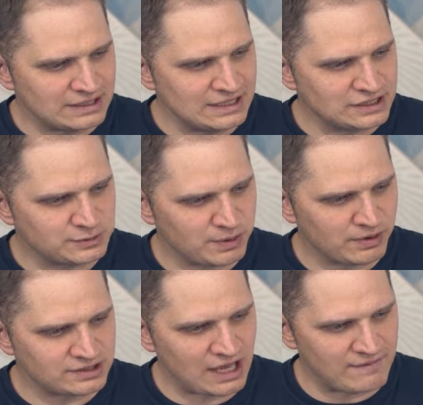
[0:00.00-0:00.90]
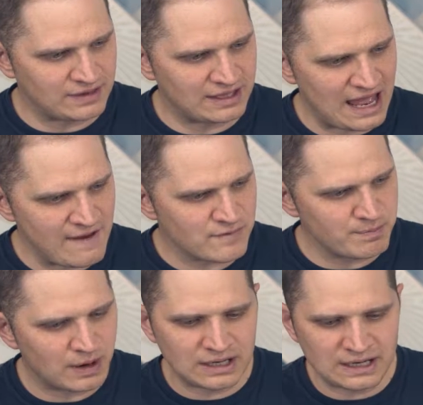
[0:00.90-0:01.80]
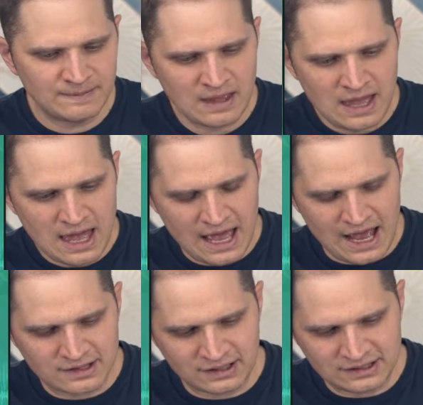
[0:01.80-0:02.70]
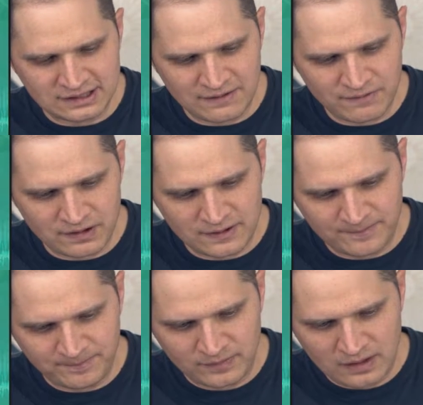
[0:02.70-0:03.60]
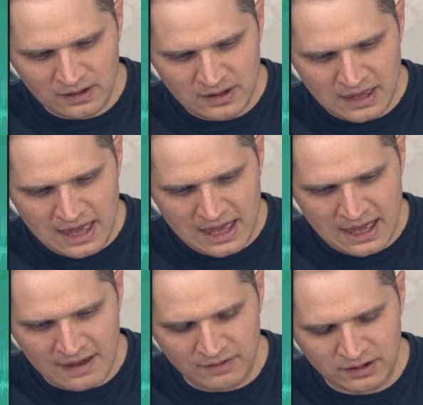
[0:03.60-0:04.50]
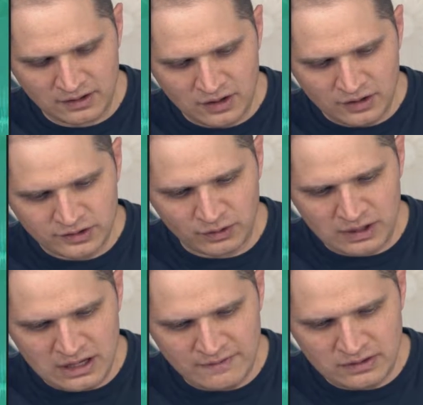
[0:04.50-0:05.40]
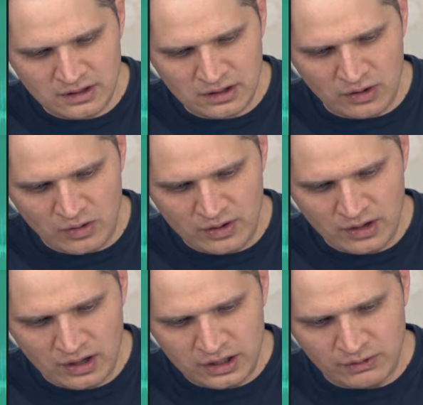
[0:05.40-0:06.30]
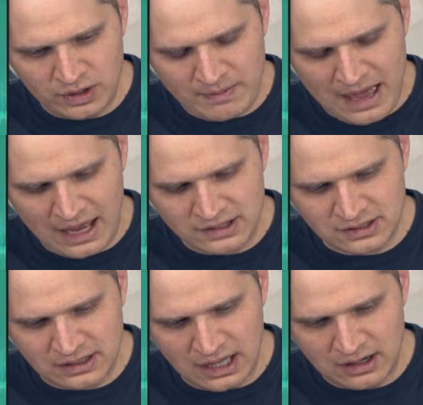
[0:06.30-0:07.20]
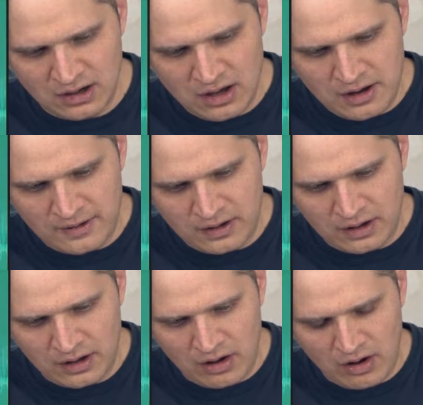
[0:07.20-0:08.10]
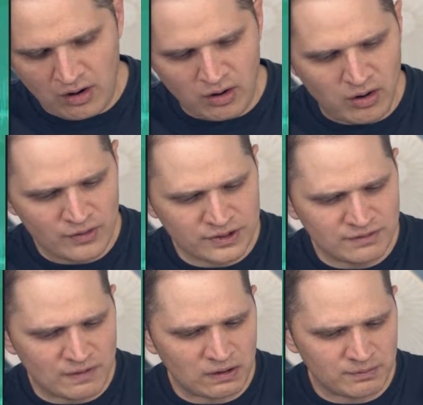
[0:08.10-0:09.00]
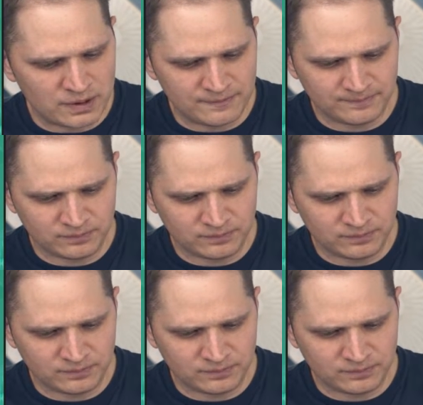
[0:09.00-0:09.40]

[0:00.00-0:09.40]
these spirits' heaven, that everybody has a different heaven. So even though you would imagine that all the development